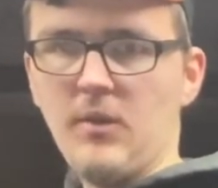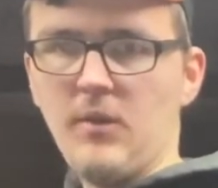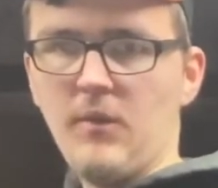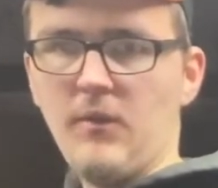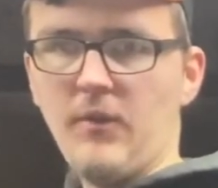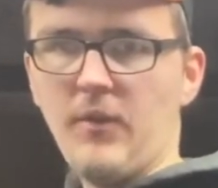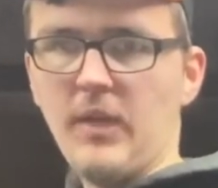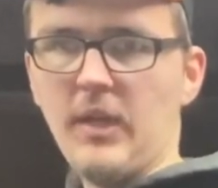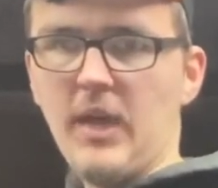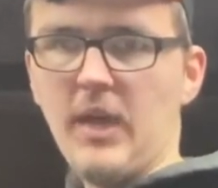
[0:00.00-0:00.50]

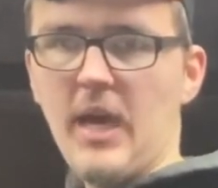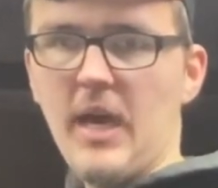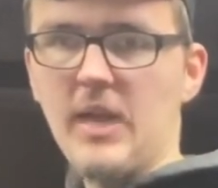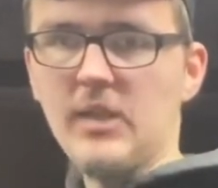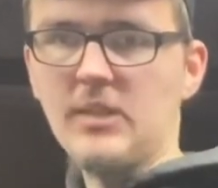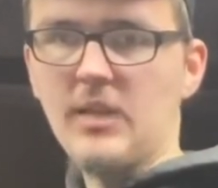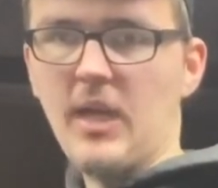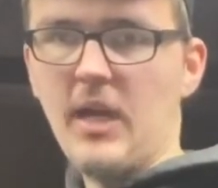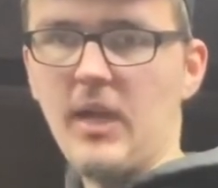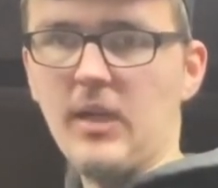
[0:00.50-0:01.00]
for the
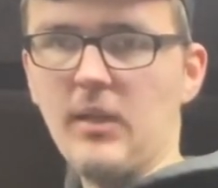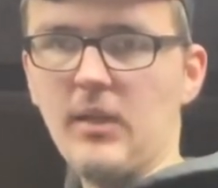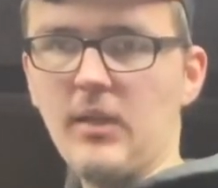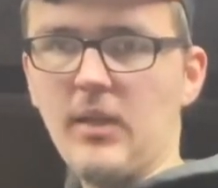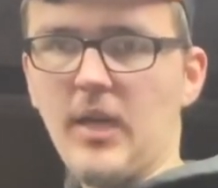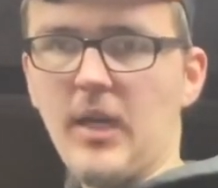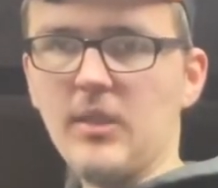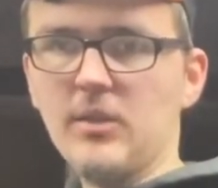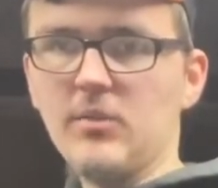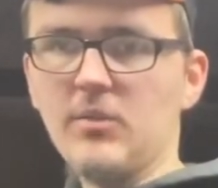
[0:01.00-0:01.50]
gas tank,
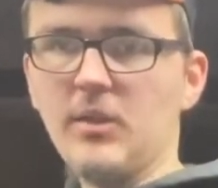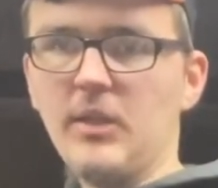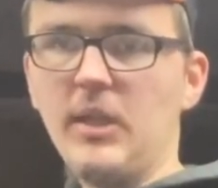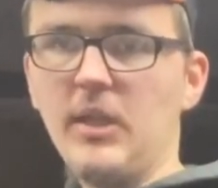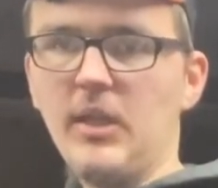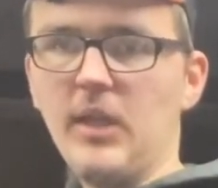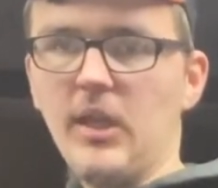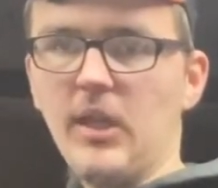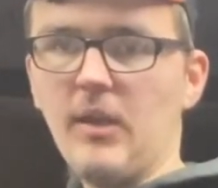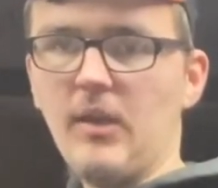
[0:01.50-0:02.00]
that's
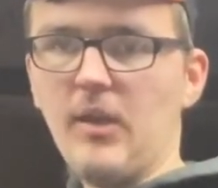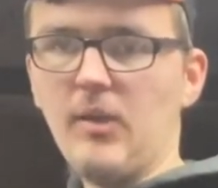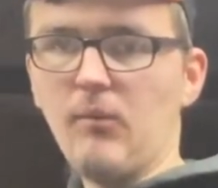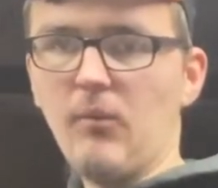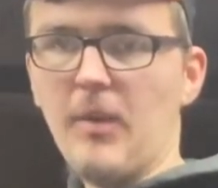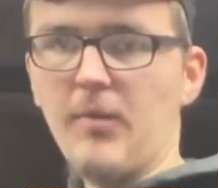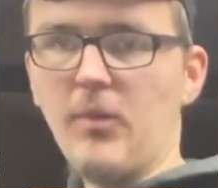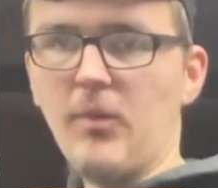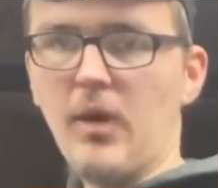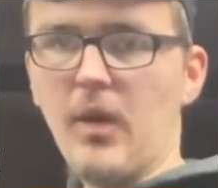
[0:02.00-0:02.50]
leaking, and then
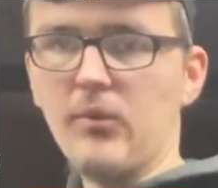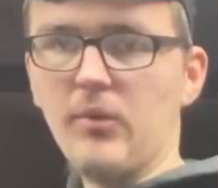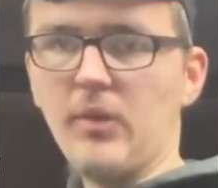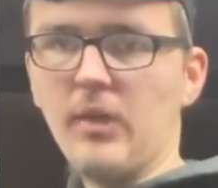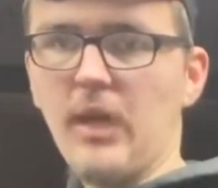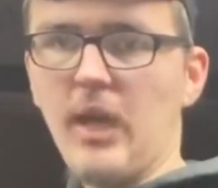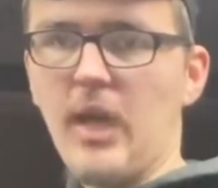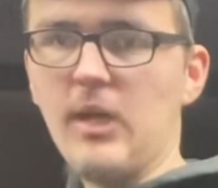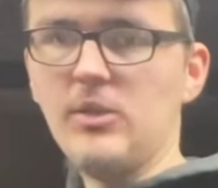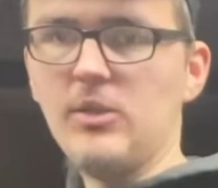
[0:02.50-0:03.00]
up around where the
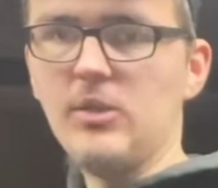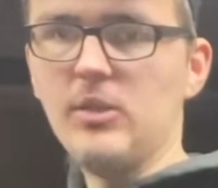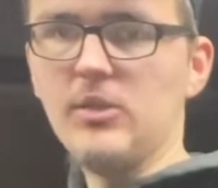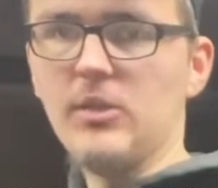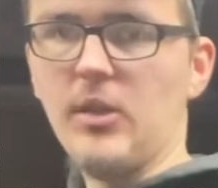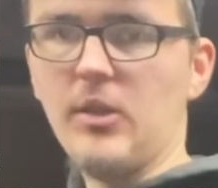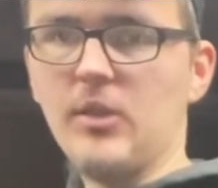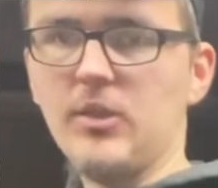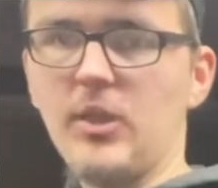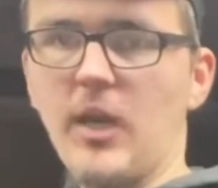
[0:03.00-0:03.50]
gauges
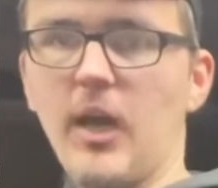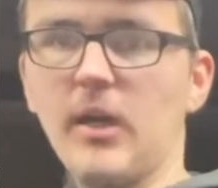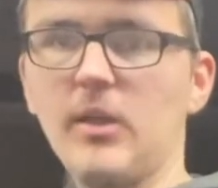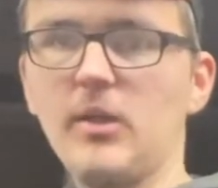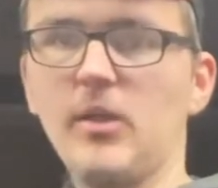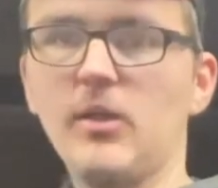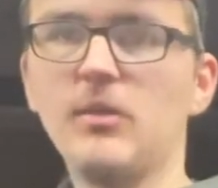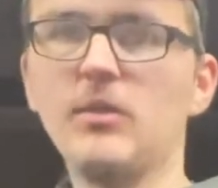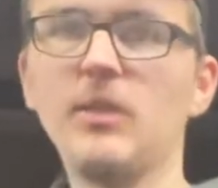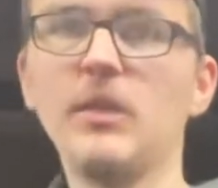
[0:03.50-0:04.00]
on the
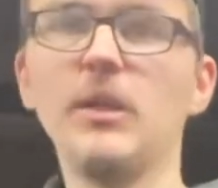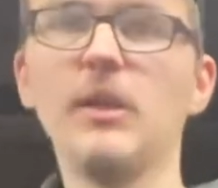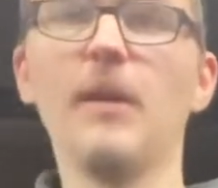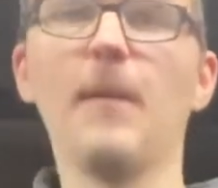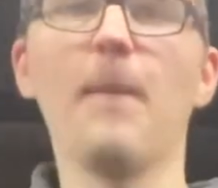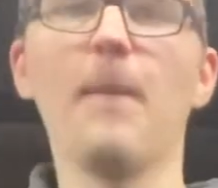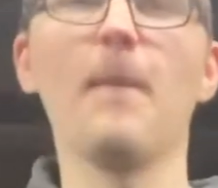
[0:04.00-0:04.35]
tractor, it's leaking